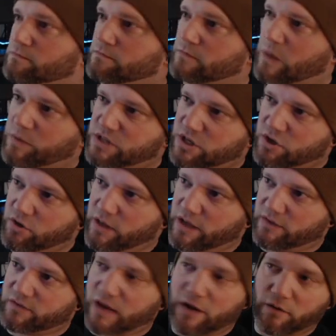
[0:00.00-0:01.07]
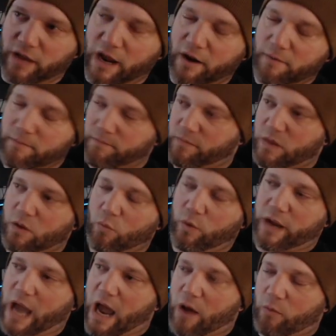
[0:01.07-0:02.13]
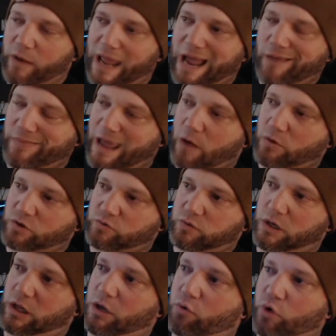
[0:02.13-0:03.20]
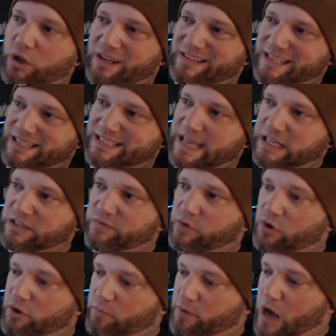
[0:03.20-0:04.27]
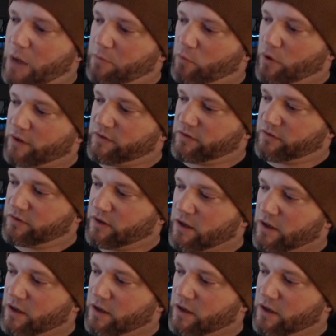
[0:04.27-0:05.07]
I'm just gonna do this. I don't care. We that was really successful. The problem was